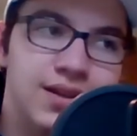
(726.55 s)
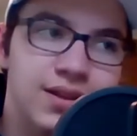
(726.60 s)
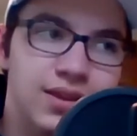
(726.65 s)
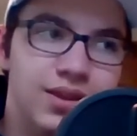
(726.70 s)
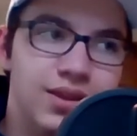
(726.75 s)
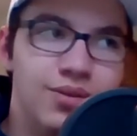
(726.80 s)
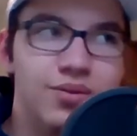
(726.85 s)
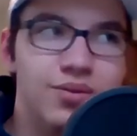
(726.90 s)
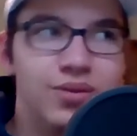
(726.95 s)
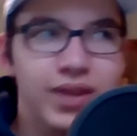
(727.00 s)

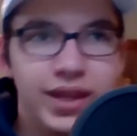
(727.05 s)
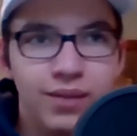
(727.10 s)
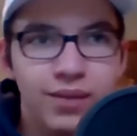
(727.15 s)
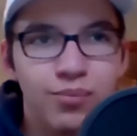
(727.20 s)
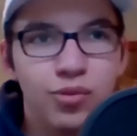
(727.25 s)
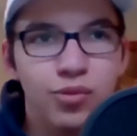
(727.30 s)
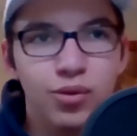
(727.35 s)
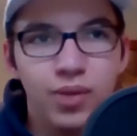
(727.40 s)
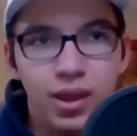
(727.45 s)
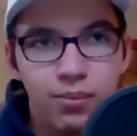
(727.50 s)
there were like
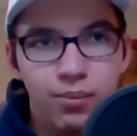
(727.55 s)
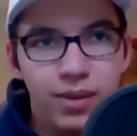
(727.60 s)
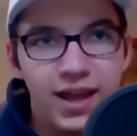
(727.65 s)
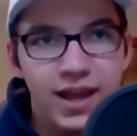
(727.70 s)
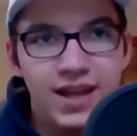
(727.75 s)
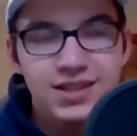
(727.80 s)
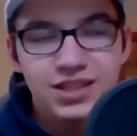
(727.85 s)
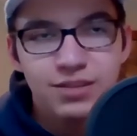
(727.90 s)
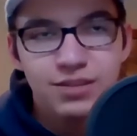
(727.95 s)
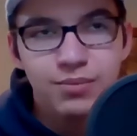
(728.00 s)
more like
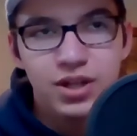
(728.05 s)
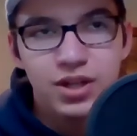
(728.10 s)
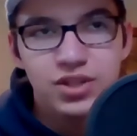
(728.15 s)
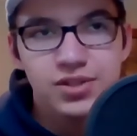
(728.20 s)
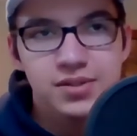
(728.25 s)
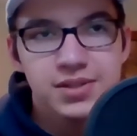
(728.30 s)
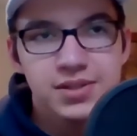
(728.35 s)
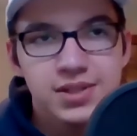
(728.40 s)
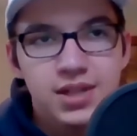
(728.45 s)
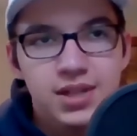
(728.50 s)
passing
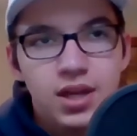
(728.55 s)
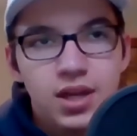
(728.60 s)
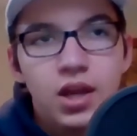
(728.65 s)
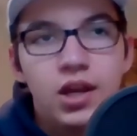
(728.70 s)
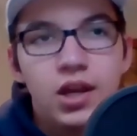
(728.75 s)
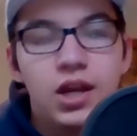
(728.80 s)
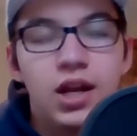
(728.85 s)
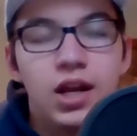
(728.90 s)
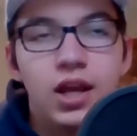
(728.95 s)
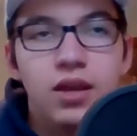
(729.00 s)
mentions.
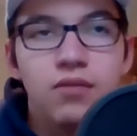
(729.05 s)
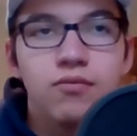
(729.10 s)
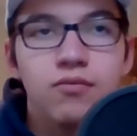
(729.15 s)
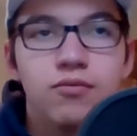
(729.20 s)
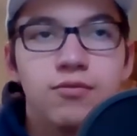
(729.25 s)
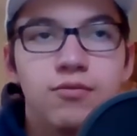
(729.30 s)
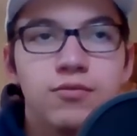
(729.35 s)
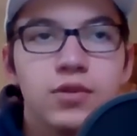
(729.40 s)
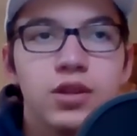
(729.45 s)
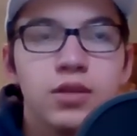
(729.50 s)
And I
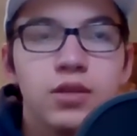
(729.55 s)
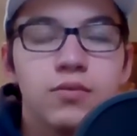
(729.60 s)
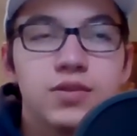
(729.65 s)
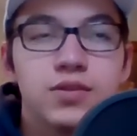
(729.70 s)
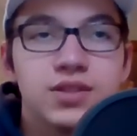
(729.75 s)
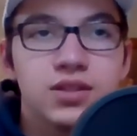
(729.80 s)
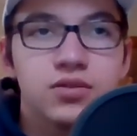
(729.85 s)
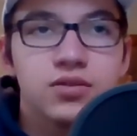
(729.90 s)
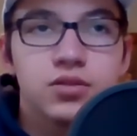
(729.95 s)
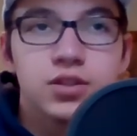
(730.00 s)
really was
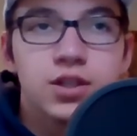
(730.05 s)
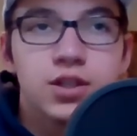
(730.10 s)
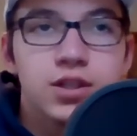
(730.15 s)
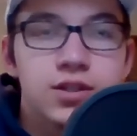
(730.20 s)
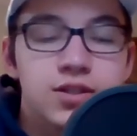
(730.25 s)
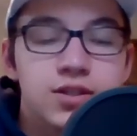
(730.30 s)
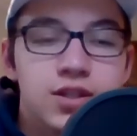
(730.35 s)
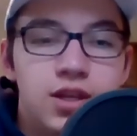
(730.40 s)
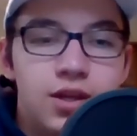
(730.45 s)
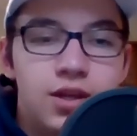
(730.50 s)
interested in
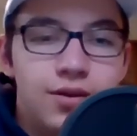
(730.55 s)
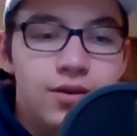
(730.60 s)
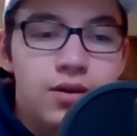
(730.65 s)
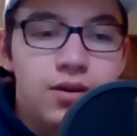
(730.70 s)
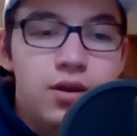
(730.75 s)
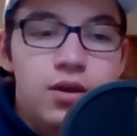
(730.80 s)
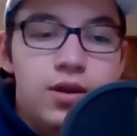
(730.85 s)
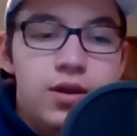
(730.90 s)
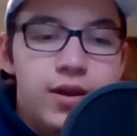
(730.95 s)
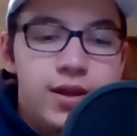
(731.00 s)
seeing
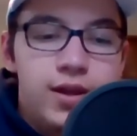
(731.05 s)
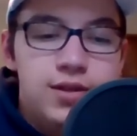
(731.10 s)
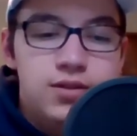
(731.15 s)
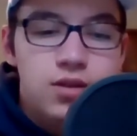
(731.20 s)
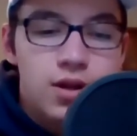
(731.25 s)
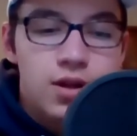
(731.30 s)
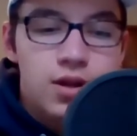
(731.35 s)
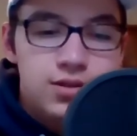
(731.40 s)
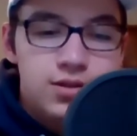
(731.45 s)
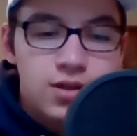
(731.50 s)
his
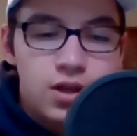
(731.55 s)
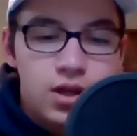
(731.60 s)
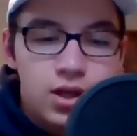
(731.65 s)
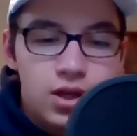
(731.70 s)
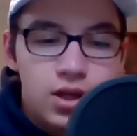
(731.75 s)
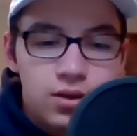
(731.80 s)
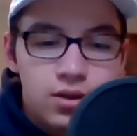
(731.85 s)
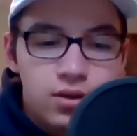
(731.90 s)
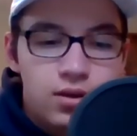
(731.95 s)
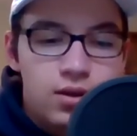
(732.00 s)
thoughts
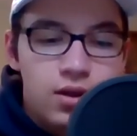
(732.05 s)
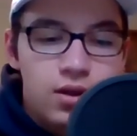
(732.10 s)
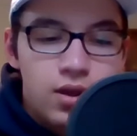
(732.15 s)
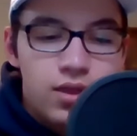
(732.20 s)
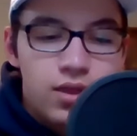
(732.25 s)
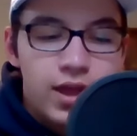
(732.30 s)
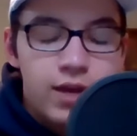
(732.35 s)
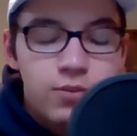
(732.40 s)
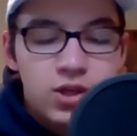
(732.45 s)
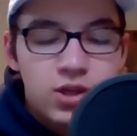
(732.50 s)
on
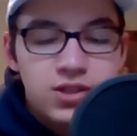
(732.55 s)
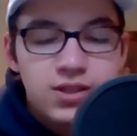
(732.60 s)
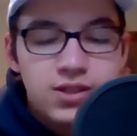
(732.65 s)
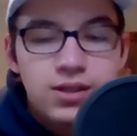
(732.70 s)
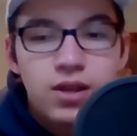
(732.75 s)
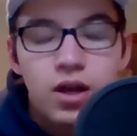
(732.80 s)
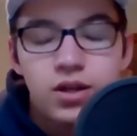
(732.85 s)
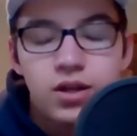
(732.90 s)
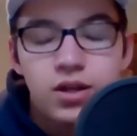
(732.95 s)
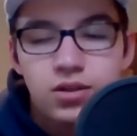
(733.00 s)
that because he
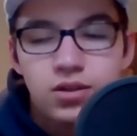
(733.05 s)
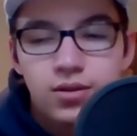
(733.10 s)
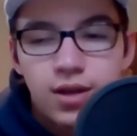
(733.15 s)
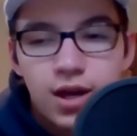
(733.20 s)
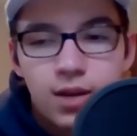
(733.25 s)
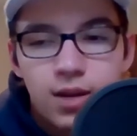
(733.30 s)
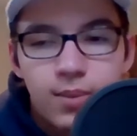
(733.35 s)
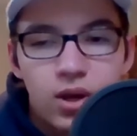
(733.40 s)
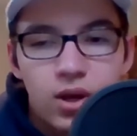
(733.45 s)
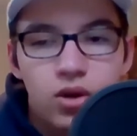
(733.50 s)
talks a
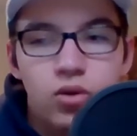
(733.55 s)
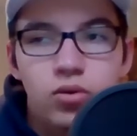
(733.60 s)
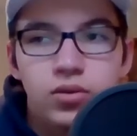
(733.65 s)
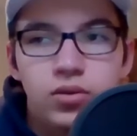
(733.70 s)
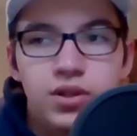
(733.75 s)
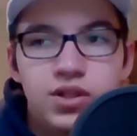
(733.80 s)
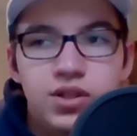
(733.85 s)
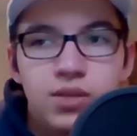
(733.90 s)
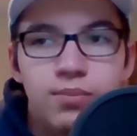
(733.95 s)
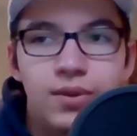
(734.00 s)
lot about
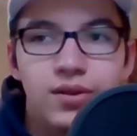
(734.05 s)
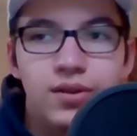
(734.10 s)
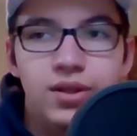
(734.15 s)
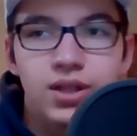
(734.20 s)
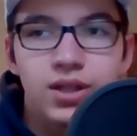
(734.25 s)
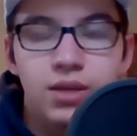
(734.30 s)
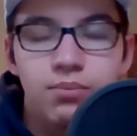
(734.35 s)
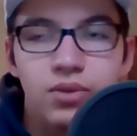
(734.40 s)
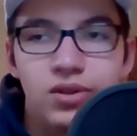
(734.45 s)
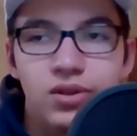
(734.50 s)
coalition
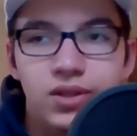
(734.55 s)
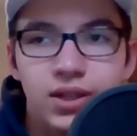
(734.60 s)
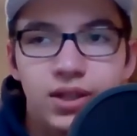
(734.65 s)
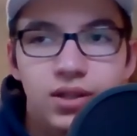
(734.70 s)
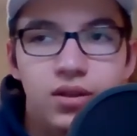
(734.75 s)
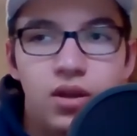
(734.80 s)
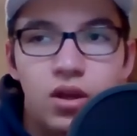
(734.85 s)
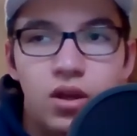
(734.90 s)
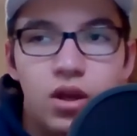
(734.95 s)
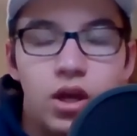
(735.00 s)
building and building
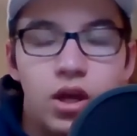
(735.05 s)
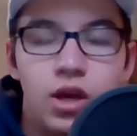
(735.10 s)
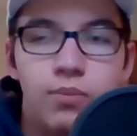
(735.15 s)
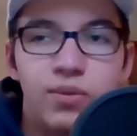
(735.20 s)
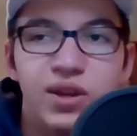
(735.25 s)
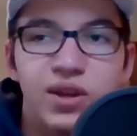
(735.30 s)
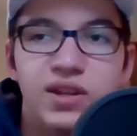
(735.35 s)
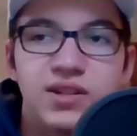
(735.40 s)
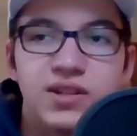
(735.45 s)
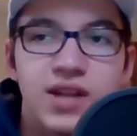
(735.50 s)
a
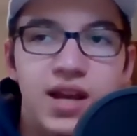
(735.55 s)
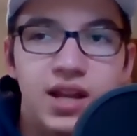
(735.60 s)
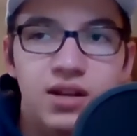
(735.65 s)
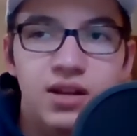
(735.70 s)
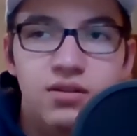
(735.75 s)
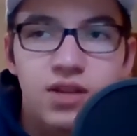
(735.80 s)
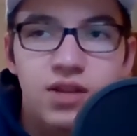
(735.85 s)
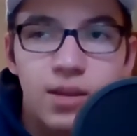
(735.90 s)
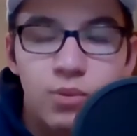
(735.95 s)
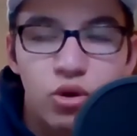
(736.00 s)
big
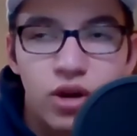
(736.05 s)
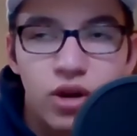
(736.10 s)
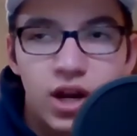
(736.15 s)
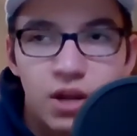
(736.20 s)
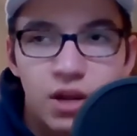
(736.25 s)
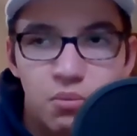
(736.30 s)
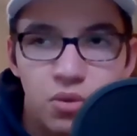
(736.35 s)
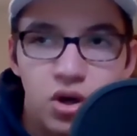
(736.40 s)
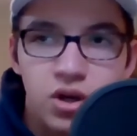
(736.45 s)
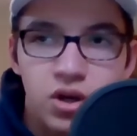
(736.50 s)
tent
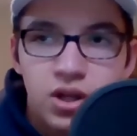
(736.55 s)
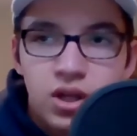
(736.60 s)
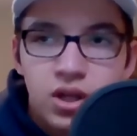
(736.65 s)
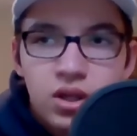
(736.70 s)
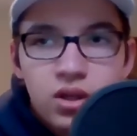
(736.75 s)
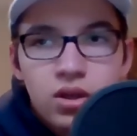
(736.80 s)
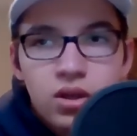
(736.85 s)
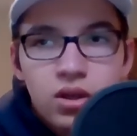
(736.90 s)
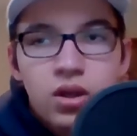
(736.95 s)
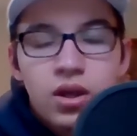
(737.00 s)
Democratic
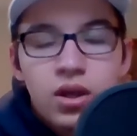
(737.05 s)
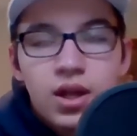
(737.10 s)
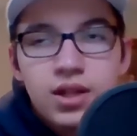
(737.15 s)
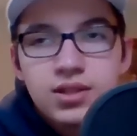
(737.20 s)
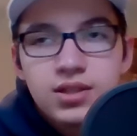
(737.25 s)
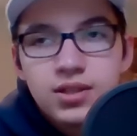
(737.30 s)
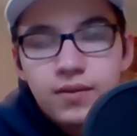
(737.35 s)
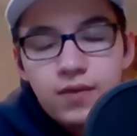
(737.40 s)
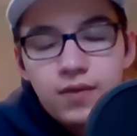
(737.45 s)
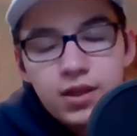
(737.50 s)
Party and
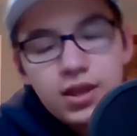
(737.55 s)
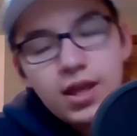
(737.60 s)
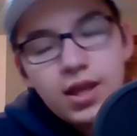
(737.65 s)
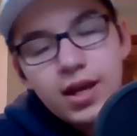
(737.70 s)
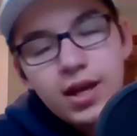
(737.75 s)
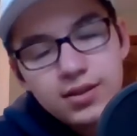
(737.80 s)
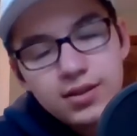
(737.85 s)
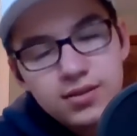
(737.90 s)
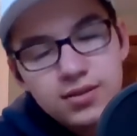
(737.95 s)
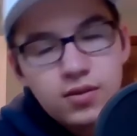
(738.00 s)
stuff like
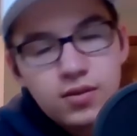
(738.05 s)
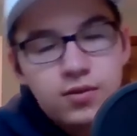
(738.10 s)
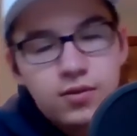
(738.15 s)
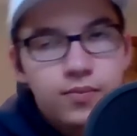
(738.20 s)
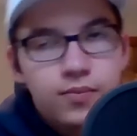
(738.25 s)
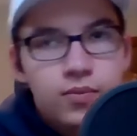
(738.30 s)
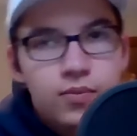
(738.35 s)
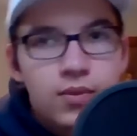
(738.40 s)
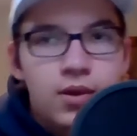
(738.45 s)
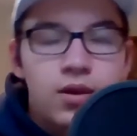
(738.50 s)
that. So
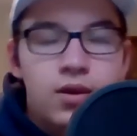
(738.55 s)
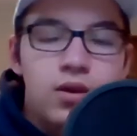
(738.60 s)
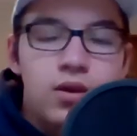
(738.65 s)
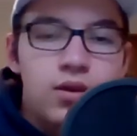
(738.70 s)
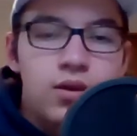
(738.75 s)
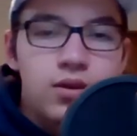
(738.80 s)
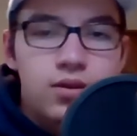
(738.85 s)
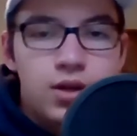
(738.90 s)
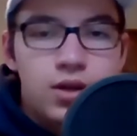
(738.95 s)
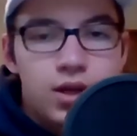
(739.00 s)

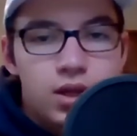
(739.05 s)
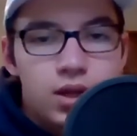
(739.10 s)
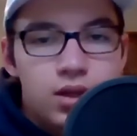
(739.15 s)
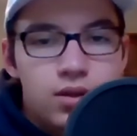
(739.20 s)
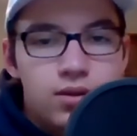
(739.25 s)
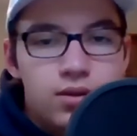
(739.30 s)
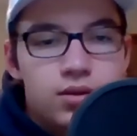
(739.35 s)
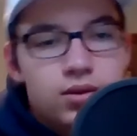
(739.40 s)
uh,